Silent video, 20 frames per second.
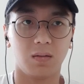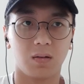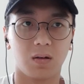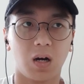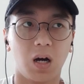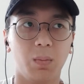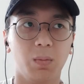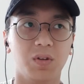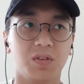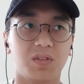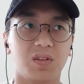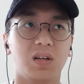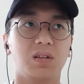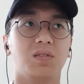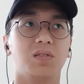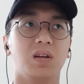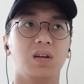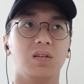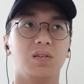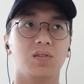common
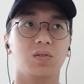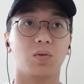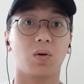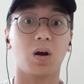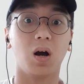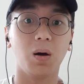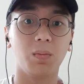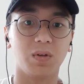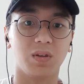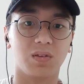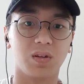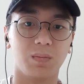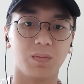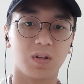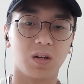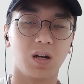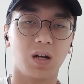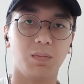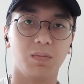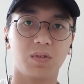sense ain't so common
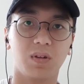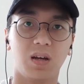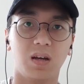sometimes.